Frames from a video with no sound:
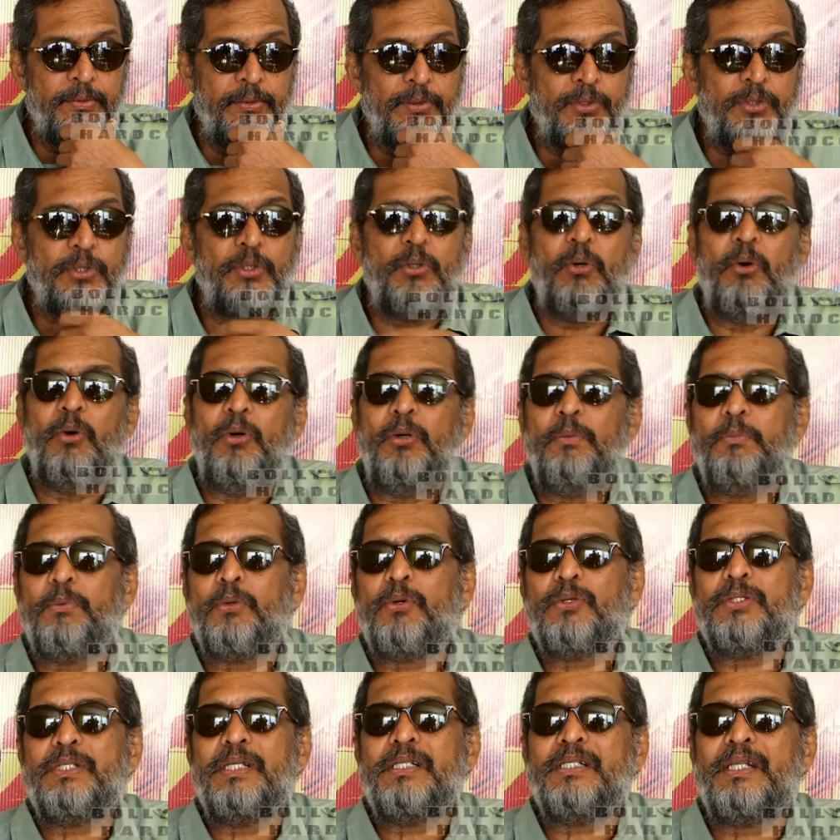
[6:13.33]
So whole
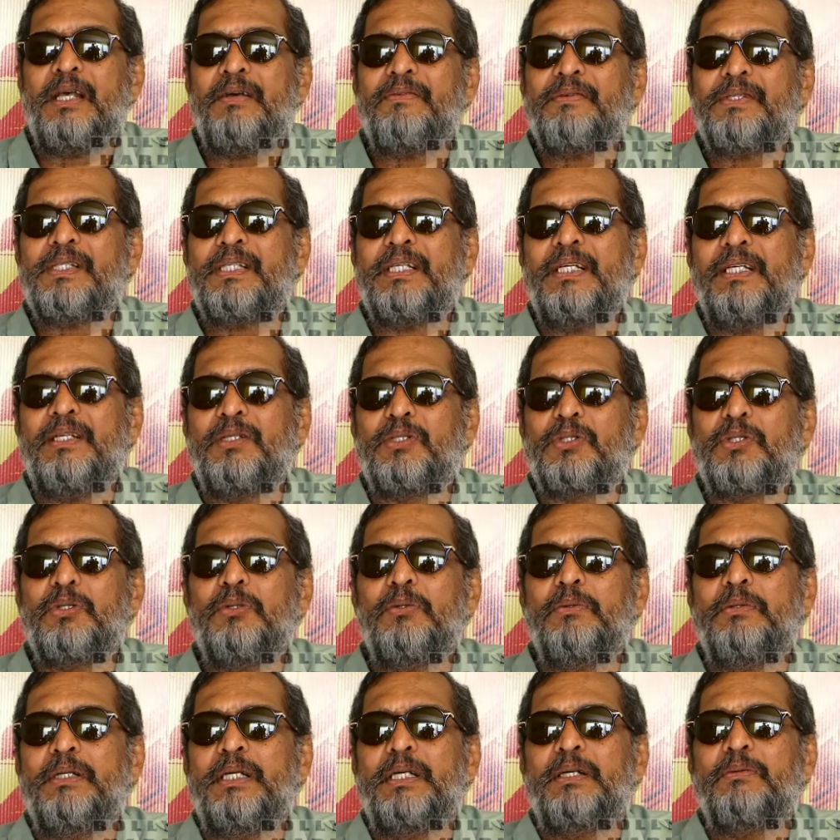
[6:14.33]
process I have seen.
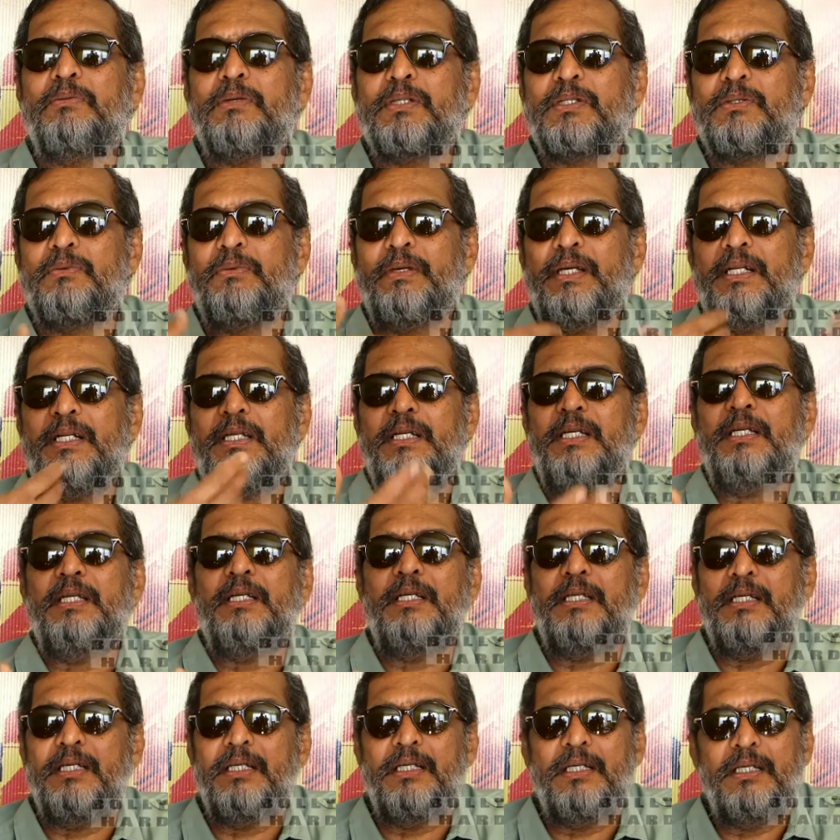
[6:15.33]
So it was very
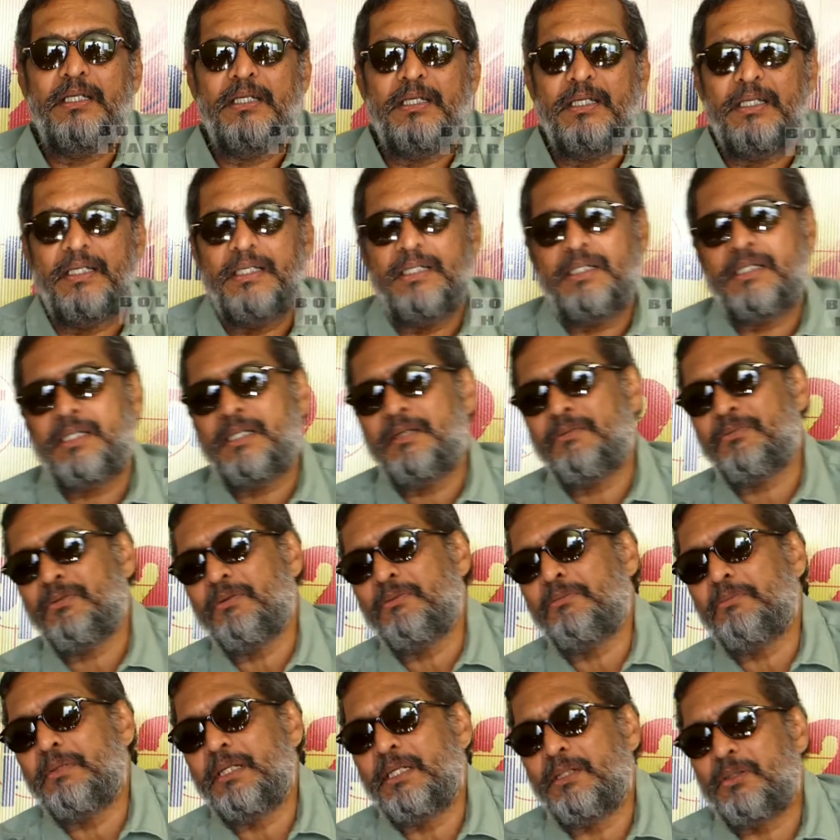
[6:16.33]
easy
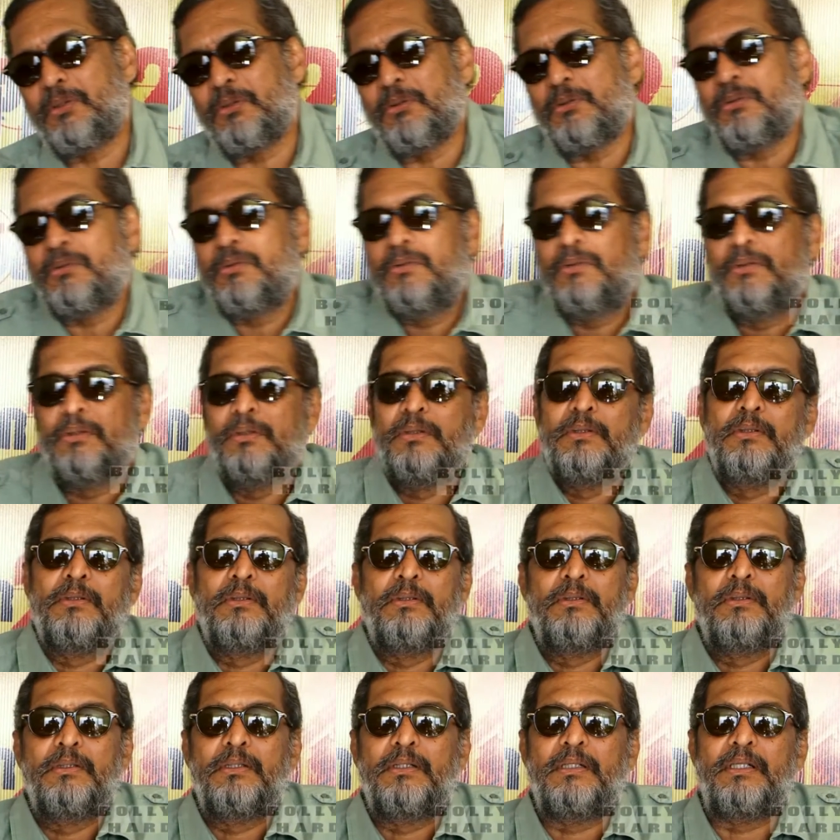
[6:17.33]
for me to
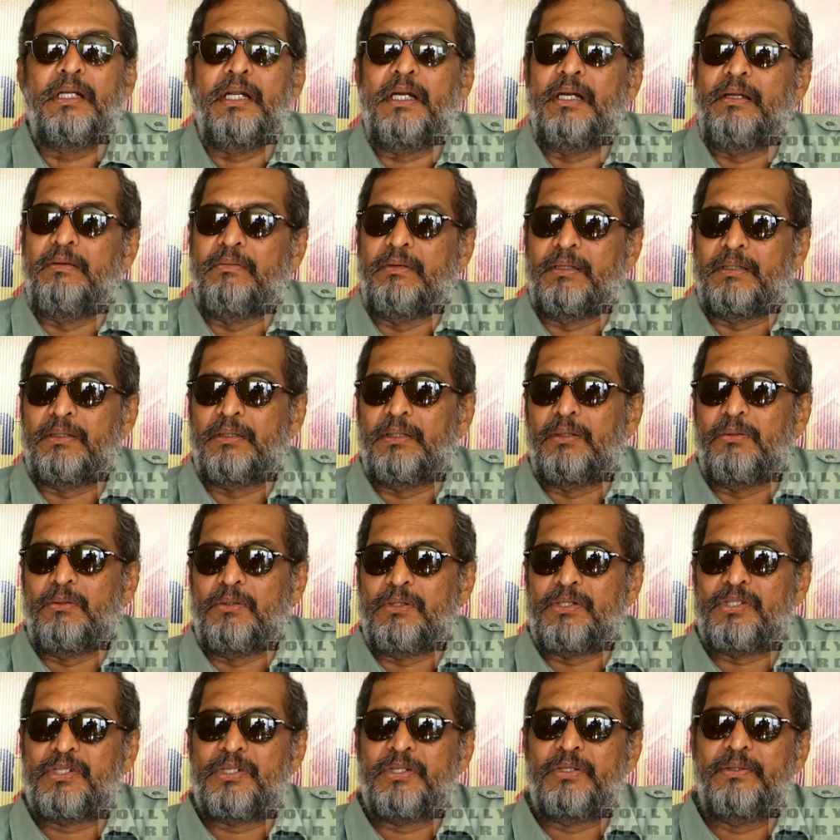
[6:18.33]
deliver the
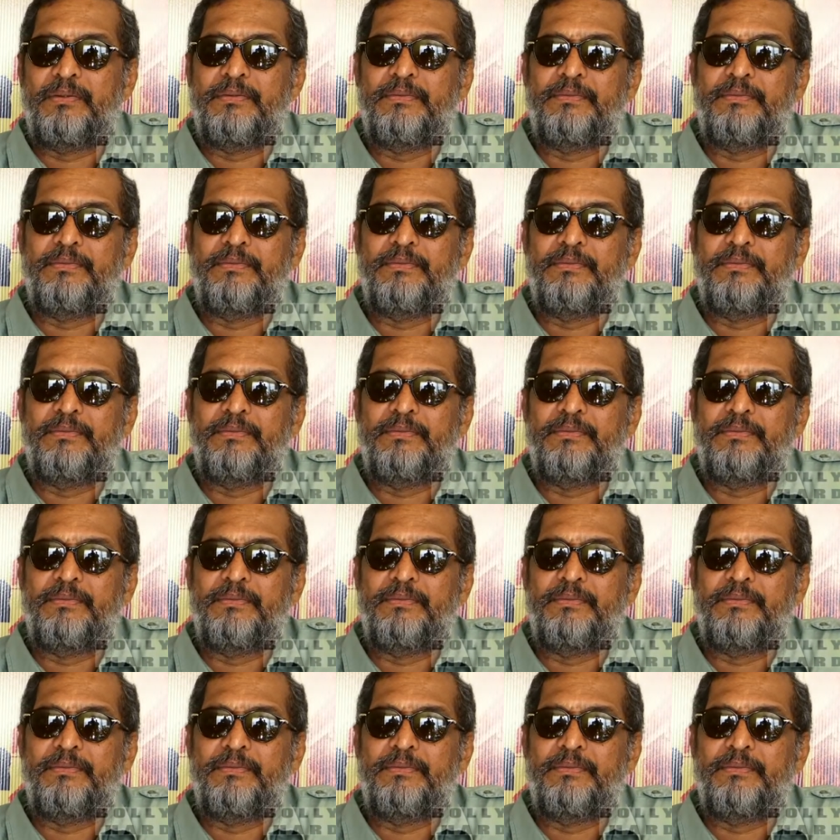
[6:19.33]
goods.